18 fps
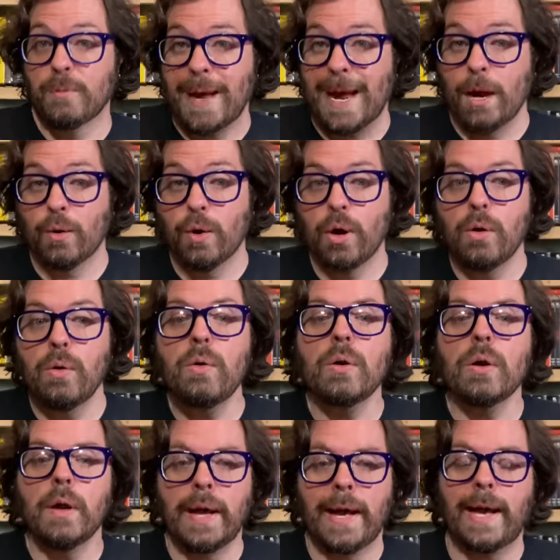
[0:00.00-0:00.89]

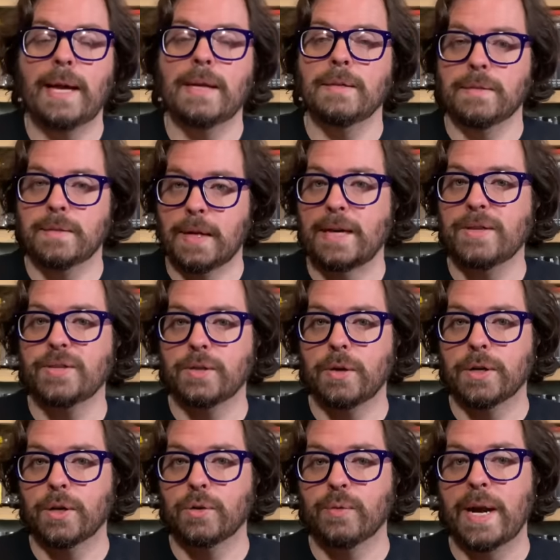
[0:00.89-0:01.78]
Arrow and has
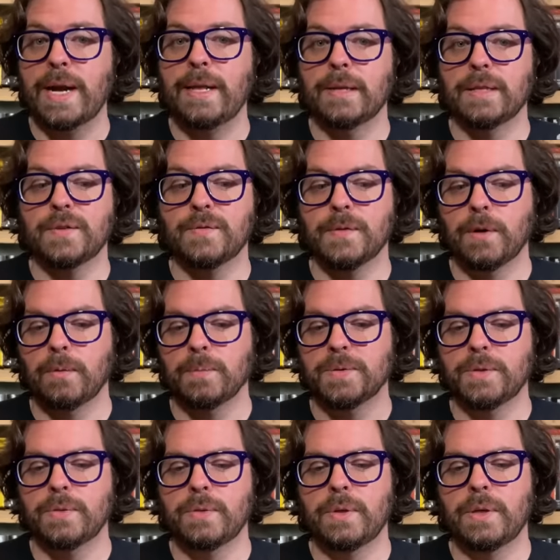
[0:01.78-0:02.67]
started Radiance
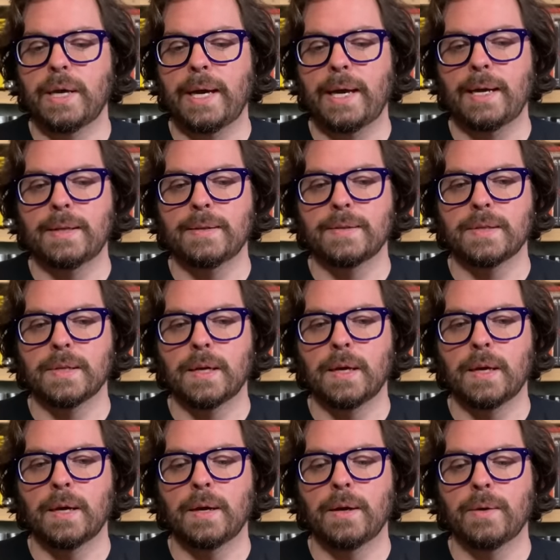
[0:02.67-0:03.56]
Films. And
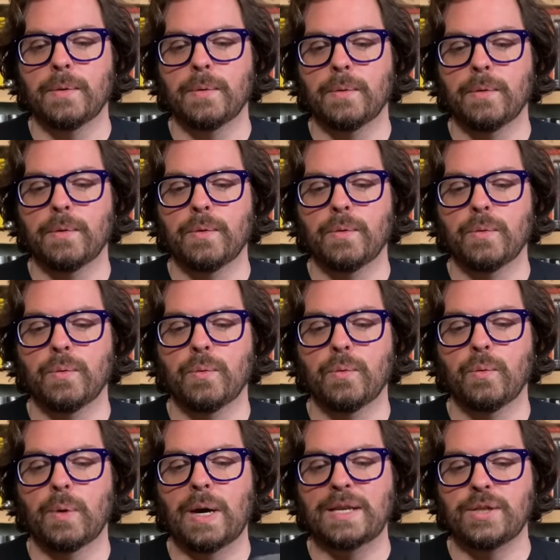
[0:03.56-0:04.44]
I
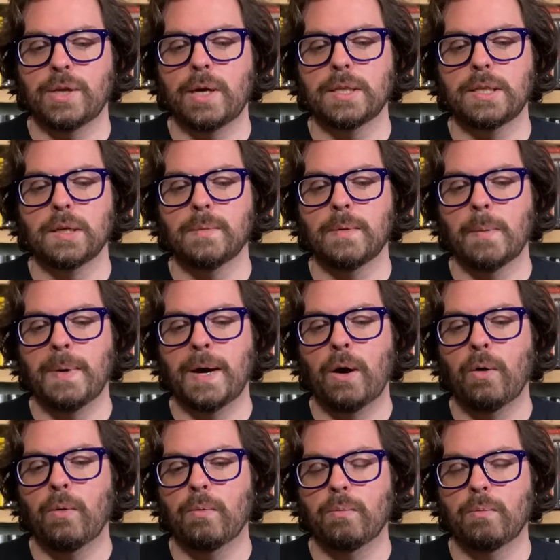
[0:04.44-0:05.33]
talked to him
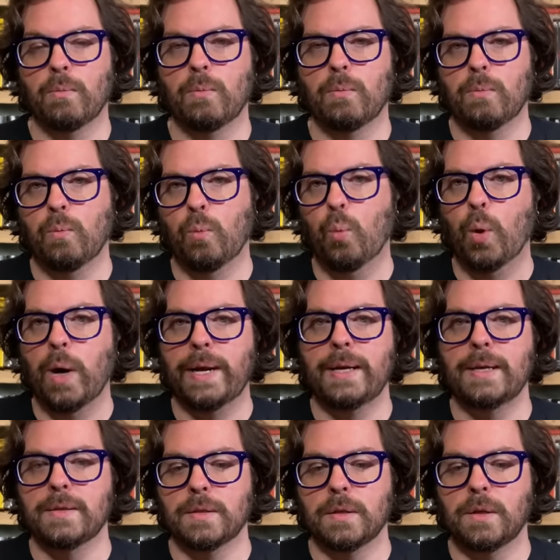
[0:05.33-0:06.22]
about
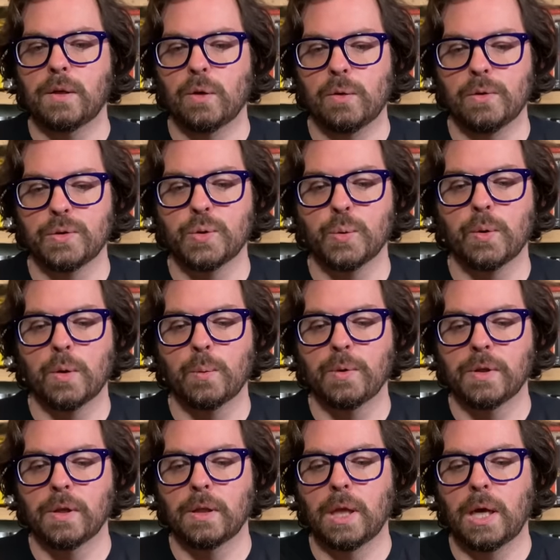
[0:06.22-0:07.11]
what his goals were
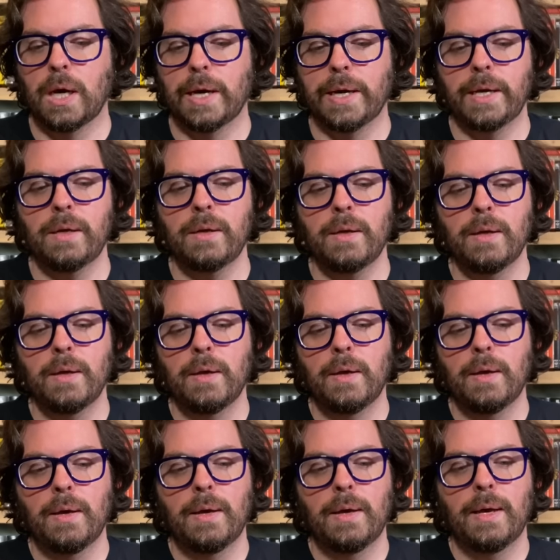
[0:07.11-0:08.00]
with the line.
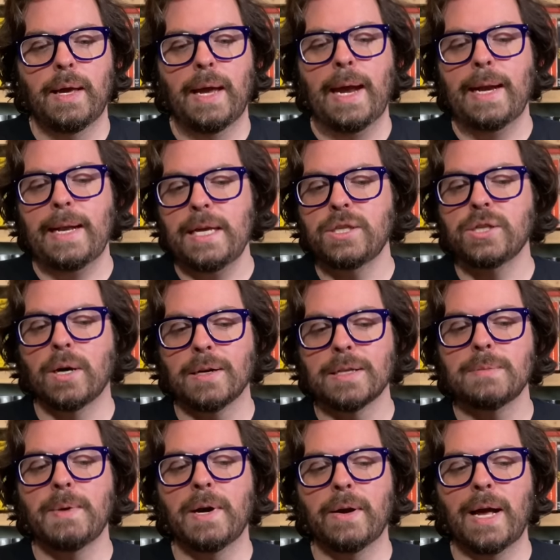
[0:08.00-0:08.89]
And he
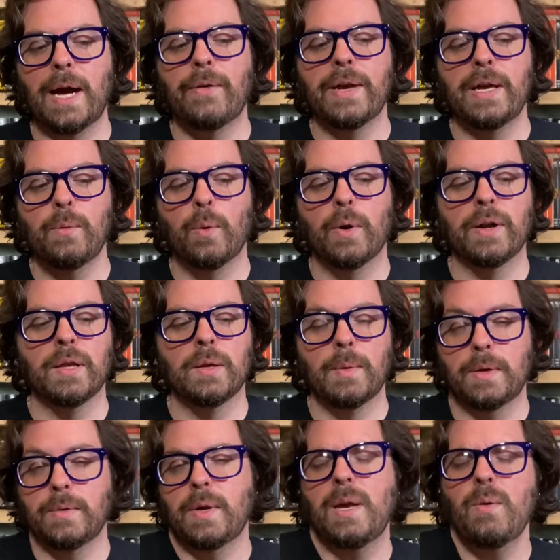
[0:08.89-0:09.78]
talked about how he wanted
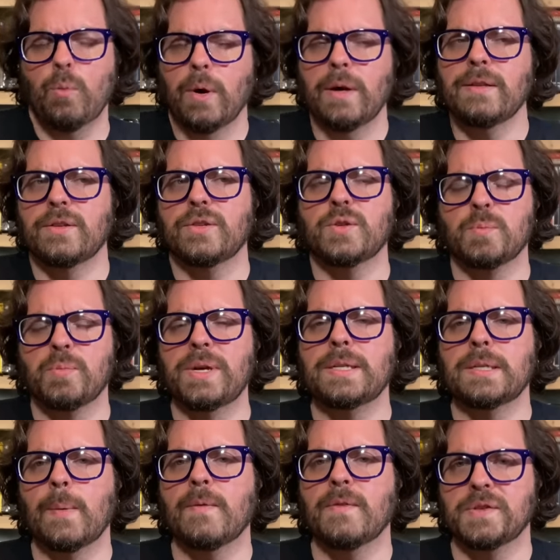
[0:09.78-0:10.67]
to just
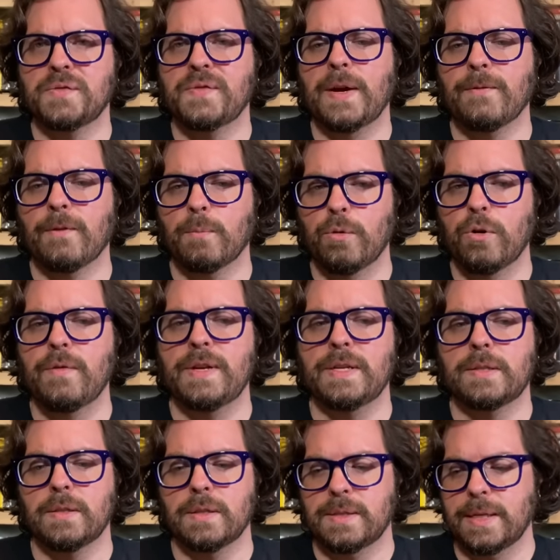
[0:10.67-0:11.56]
bring some of his favorite
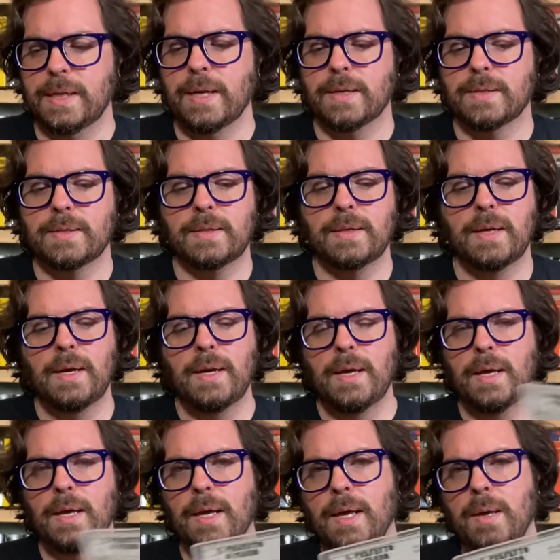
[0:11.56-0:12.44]
movies to disc,
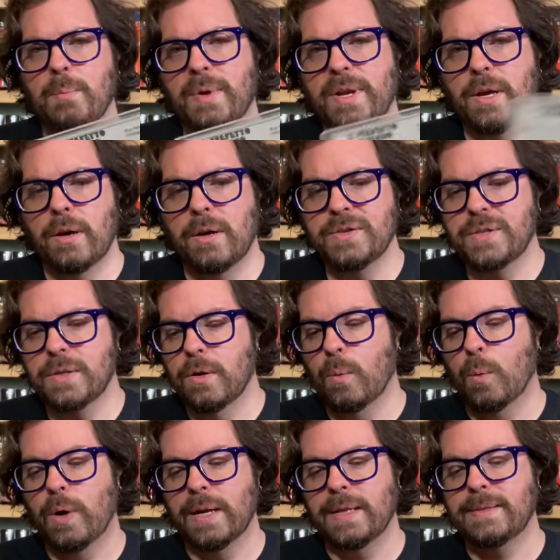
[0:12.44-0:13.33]
but he also
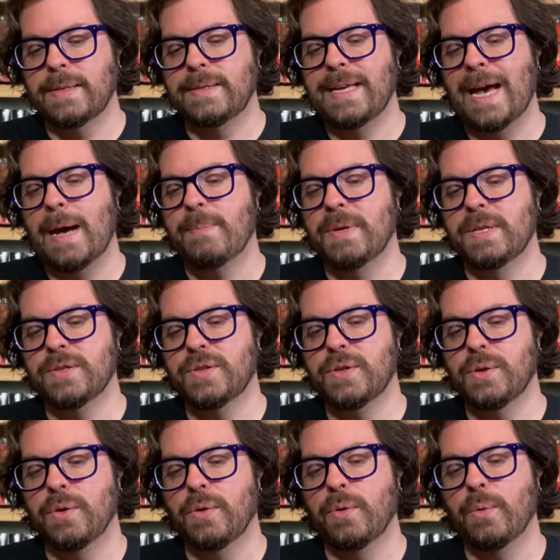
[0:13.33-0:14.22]
wanted to tap
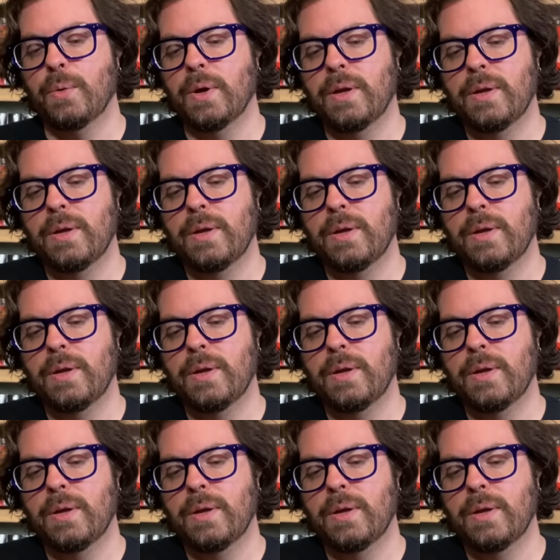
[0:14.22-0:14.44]
into